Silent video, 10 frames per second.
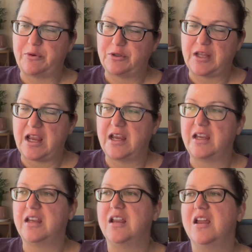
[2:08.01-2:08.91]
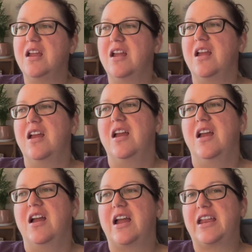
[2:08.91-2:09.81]
birthday.
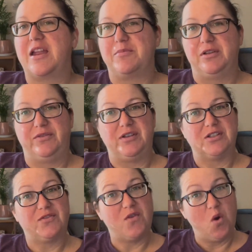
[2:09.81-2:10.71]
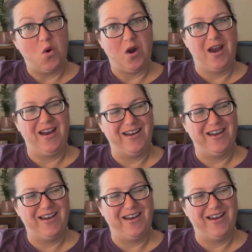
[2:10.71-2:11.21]
I can't believe he's 4.